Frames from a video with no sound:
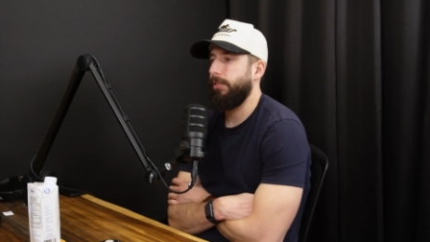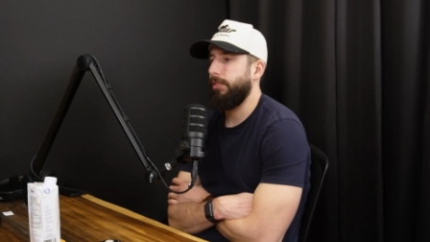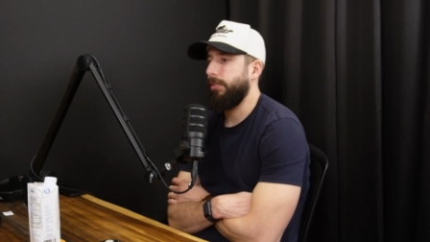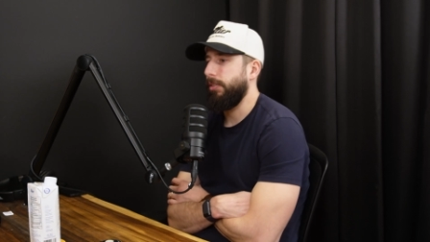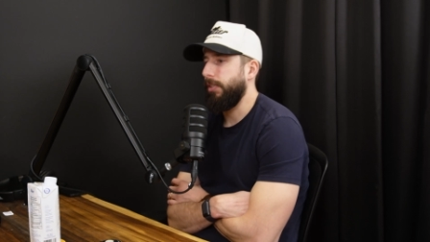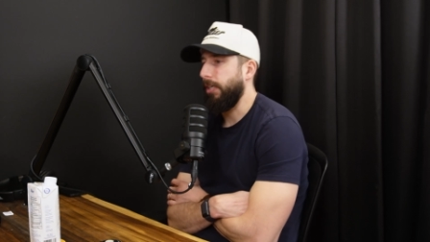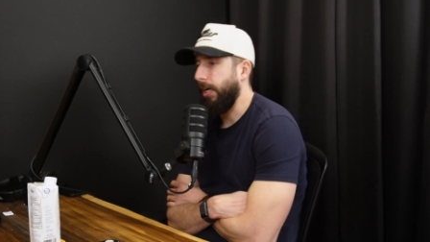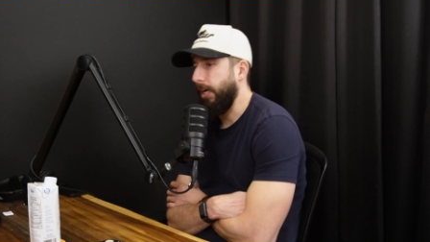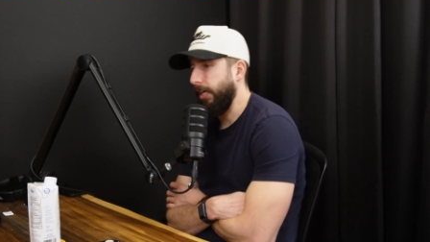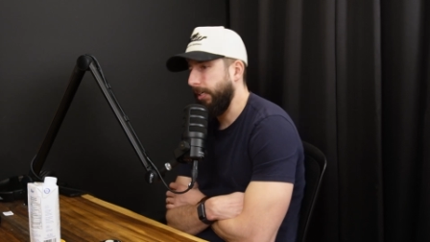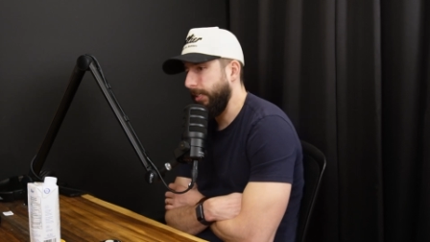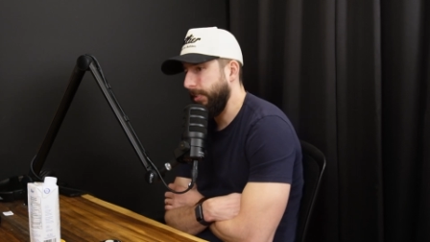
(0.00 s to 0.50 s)

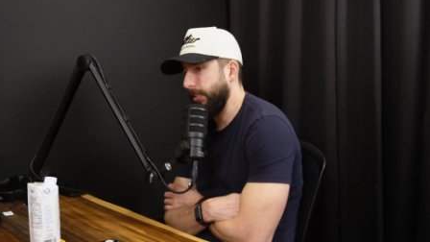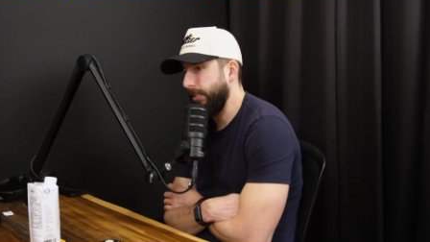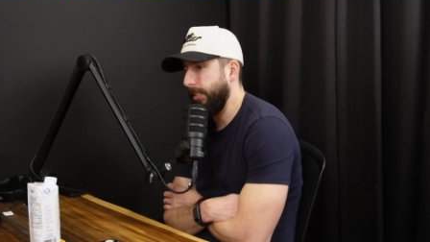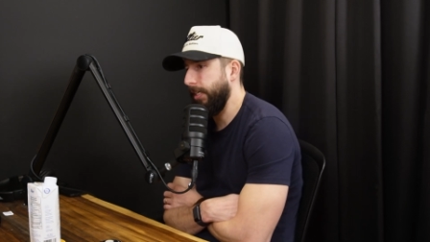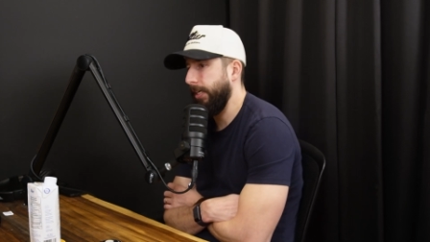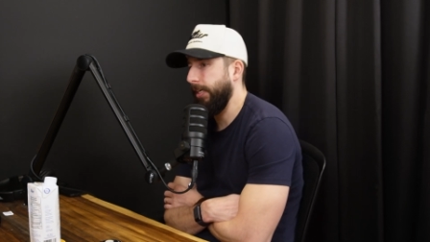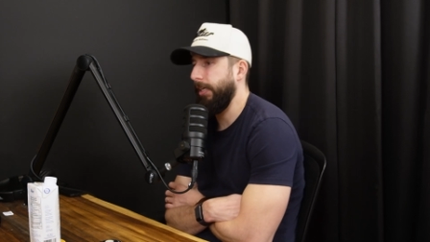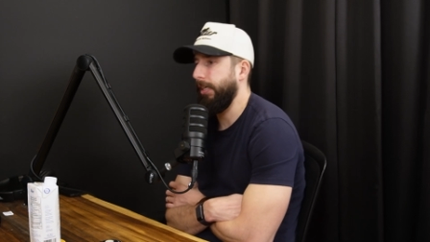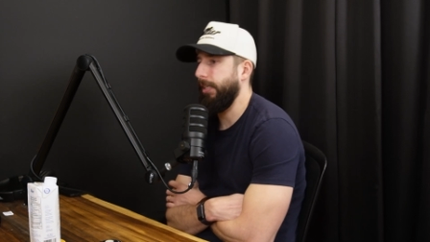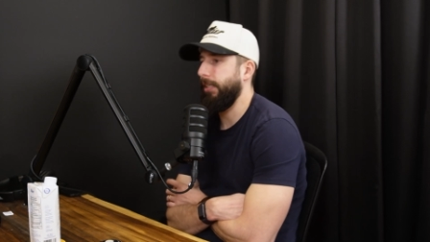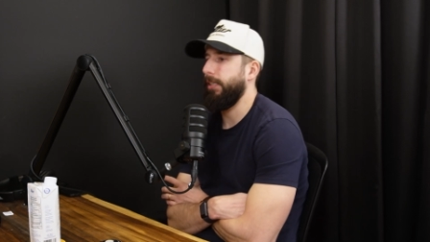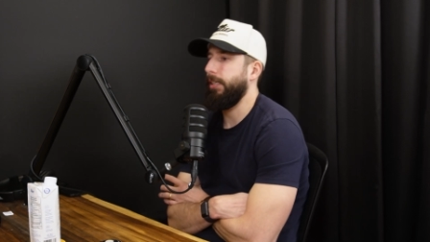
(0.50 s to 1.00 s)
kind of
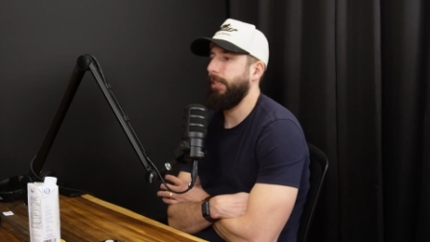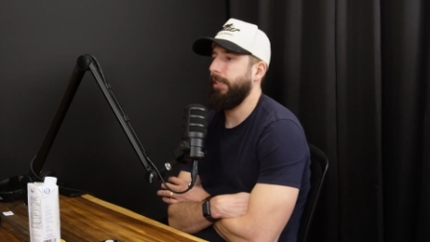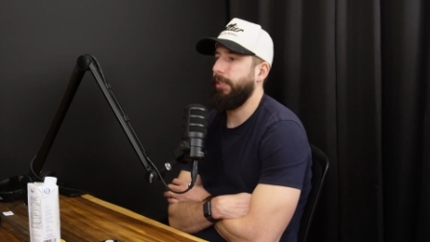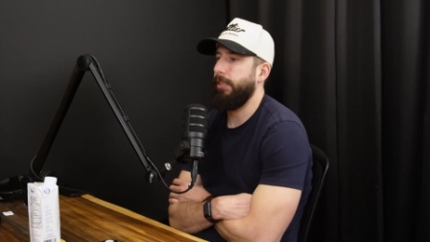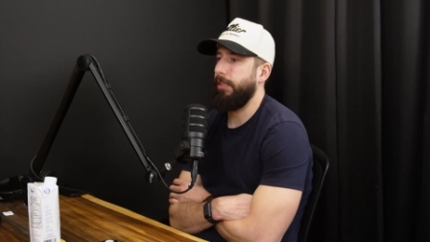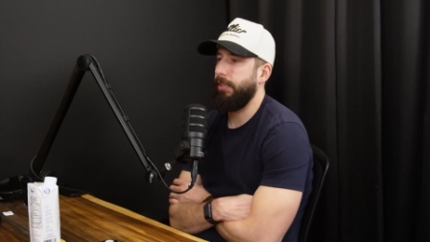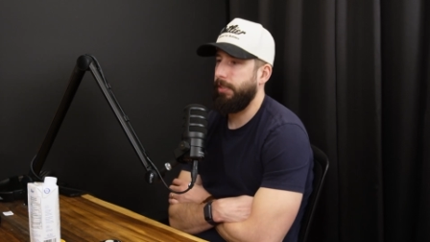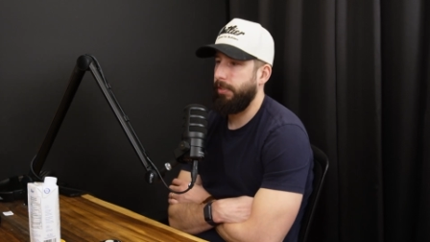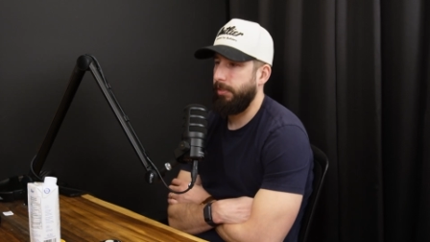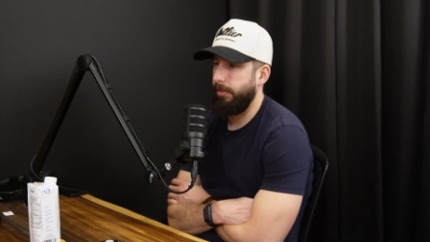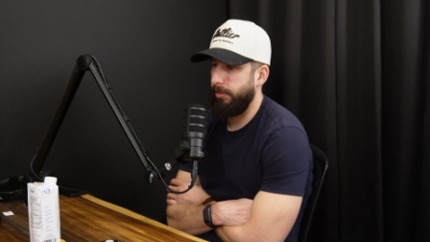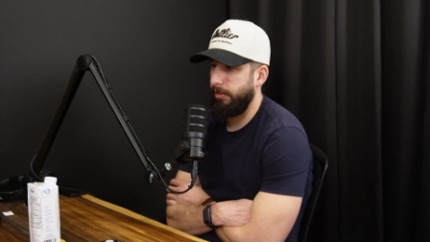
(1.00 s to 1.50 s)
take
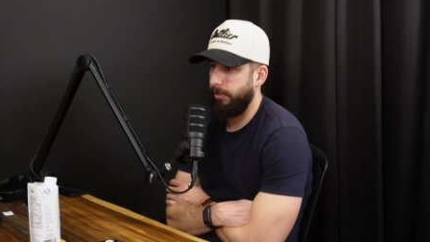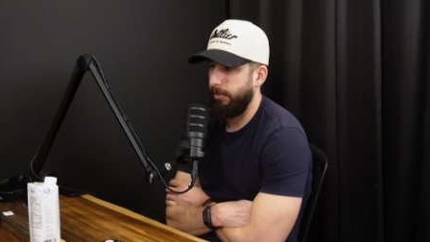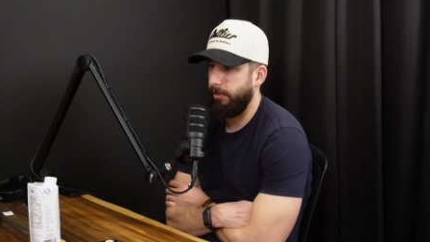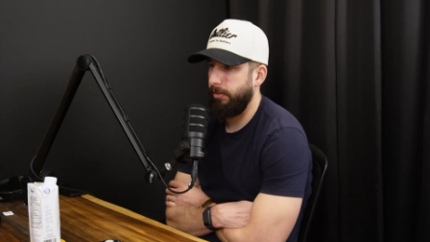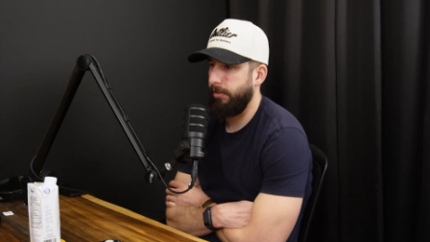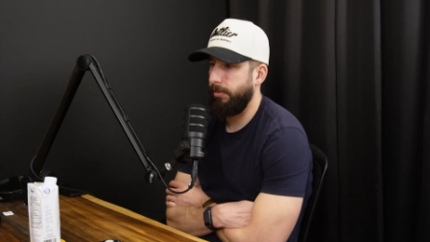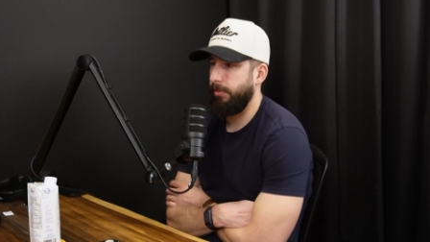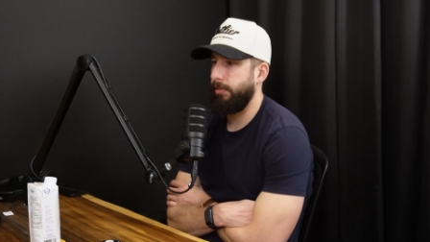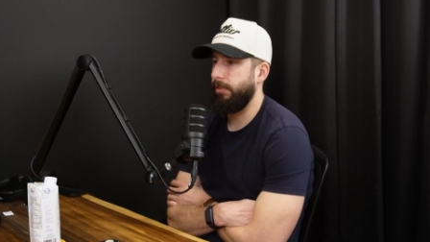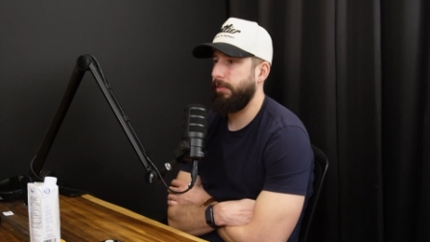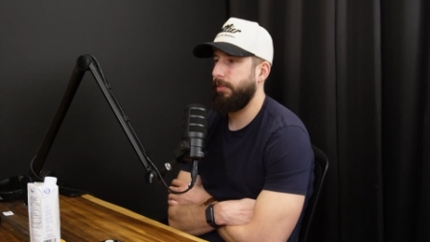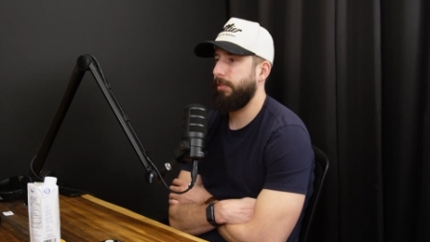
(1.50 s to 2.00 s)

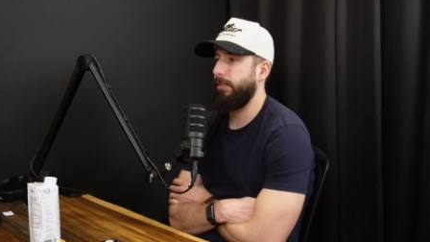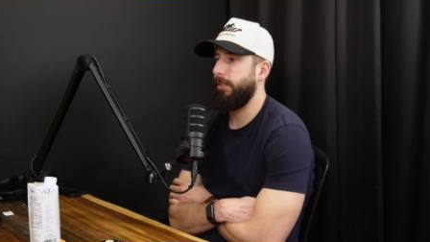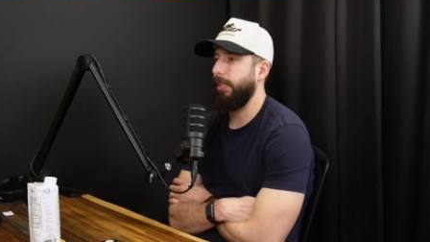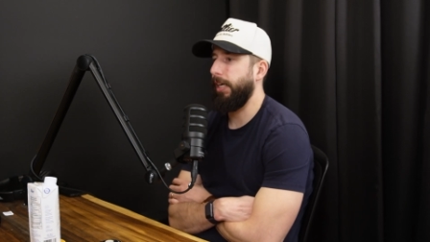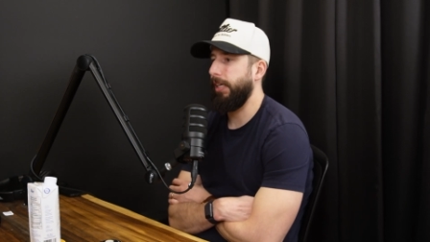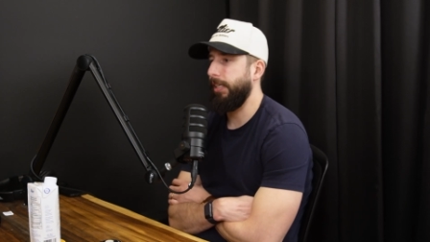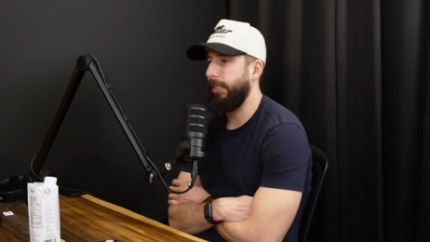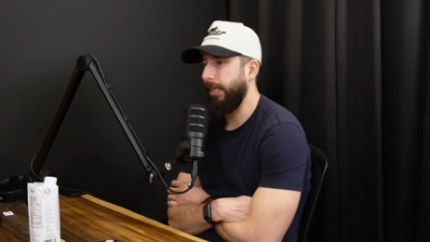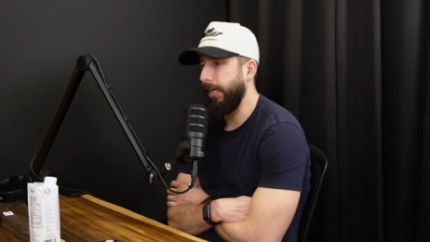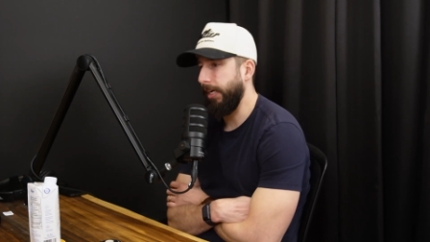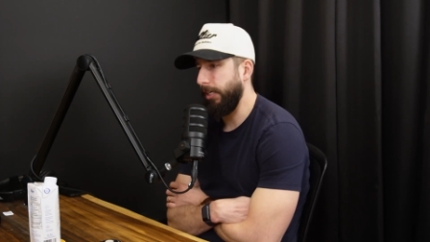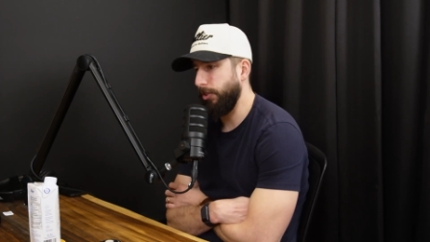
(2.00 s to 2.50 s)

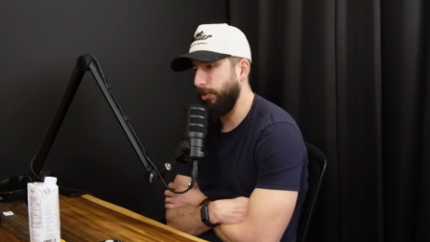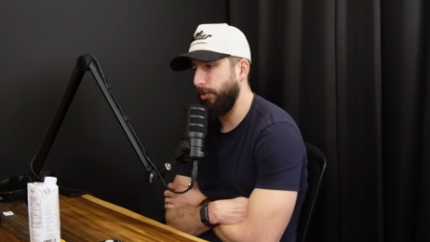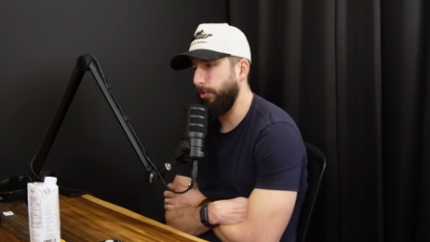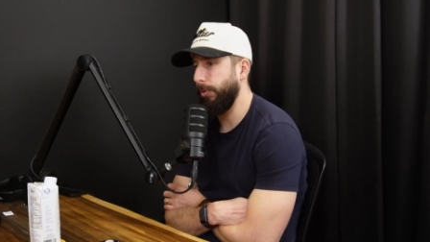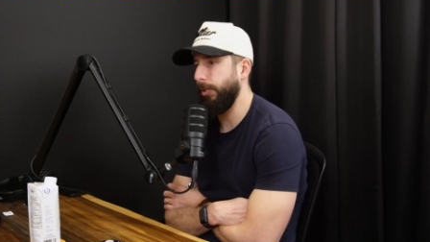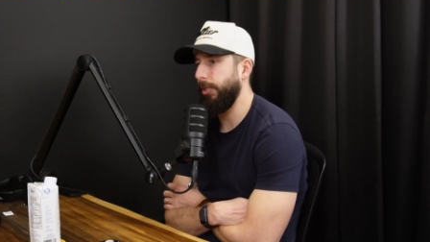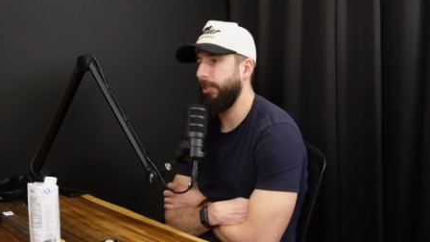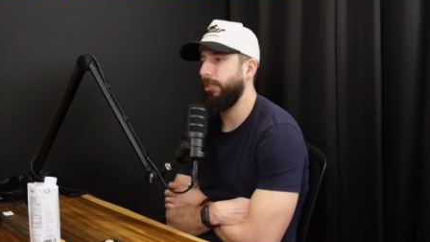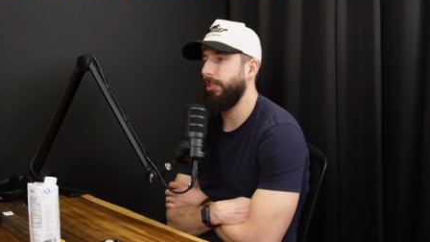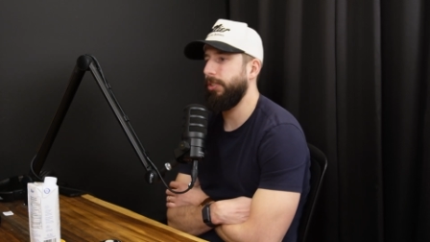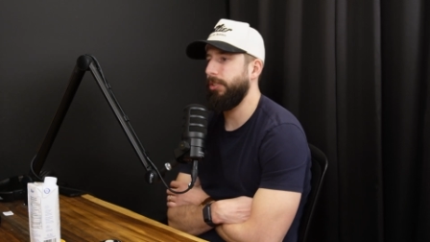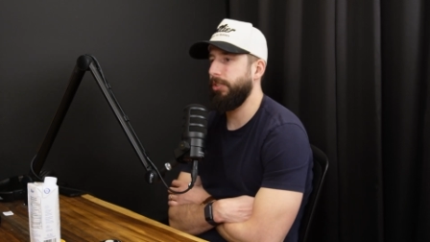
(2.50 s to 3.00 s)
next
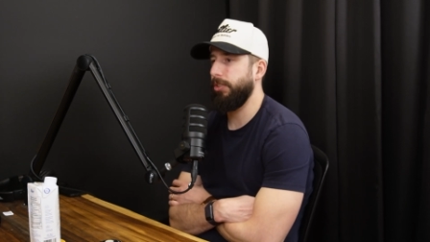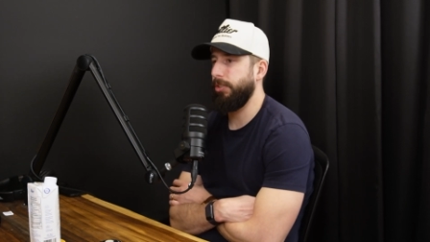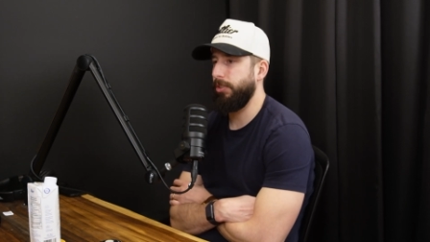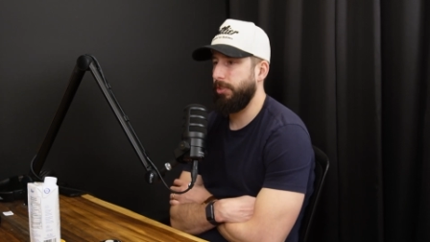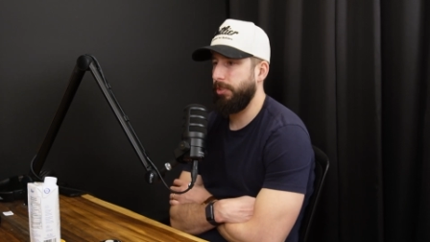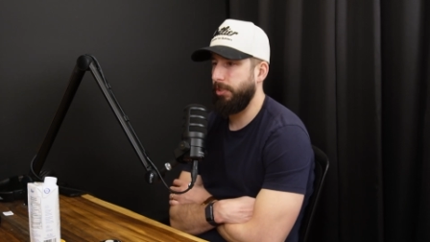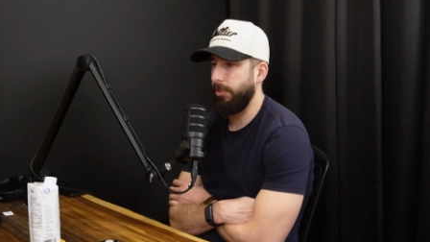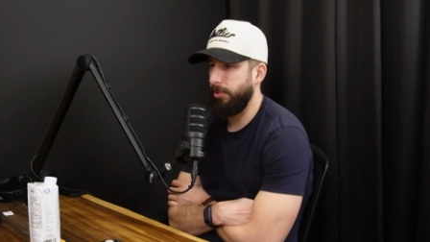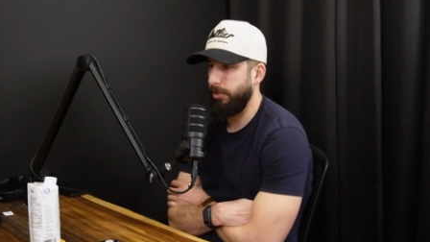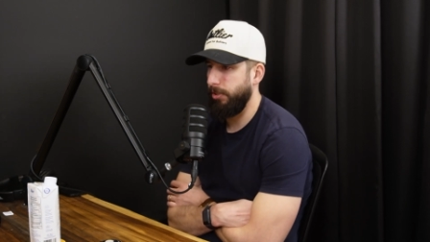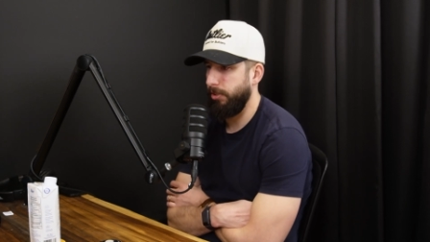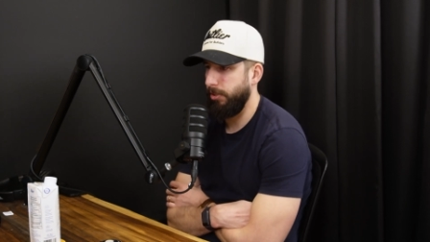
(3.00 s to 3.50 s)
week to just